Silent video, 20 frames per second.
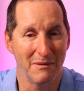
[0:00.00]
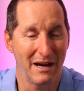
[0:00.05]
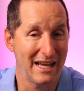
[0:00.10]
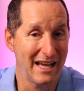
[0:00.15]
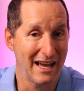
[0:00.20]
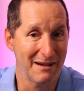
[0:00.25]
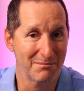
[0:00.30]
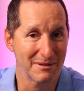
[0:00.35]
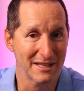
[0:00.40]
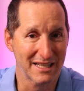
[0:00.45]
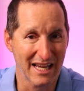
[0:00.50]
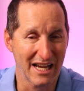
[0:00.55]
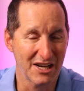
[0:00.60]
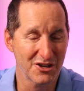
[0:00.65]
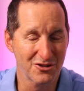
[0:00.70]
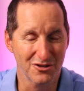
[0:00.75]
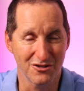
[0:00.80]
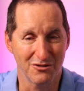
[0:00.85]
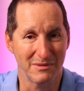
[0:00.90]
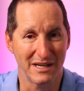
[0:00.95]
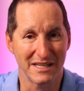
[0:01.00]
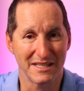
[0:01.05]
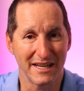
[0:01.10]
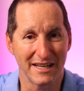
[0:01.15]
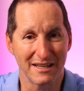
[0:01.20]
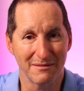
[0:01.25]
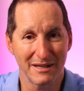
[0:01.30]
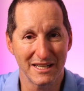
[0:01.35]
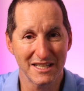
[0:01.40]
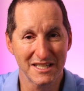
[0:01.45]
my application or my
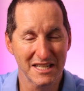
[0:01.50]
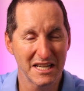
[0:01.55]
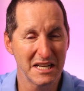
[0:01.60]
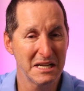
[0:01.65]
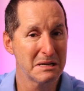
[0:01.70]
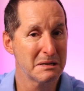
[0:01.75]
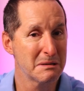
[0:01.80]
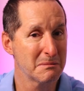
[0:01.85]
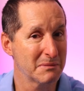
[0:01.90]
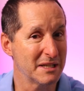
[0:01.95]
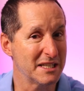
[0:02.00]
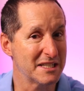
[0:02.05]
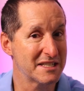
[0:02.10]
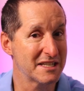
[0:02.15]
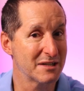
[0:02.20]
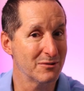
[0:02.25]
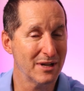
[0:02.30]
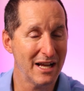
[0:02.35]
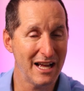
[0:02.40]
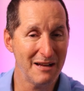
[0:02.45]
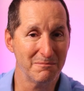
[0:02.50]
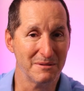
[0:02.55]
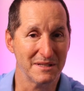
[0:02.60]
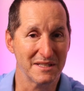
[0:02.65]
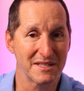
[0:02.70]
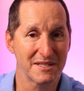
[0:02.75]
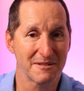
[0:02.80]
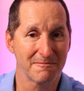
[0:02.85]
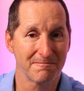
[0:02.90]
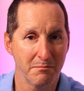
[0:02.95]
database, let's see what
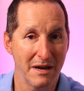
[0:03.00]
happens.